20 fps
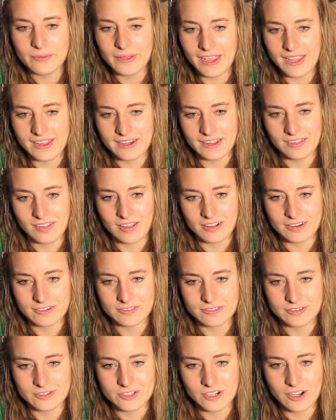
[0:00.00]
wait any longer
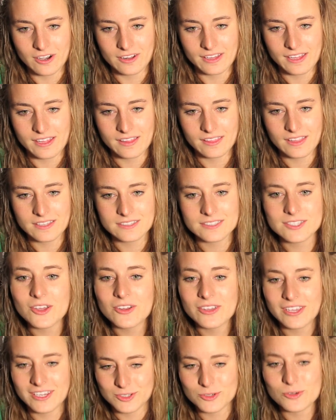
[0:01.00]
for Charlie. Let's
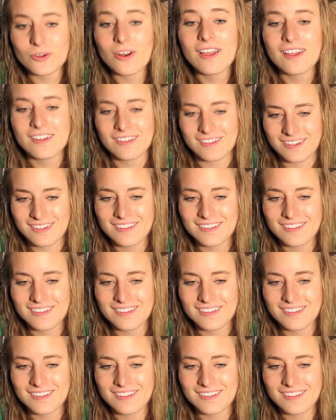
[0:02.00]
go get drunk.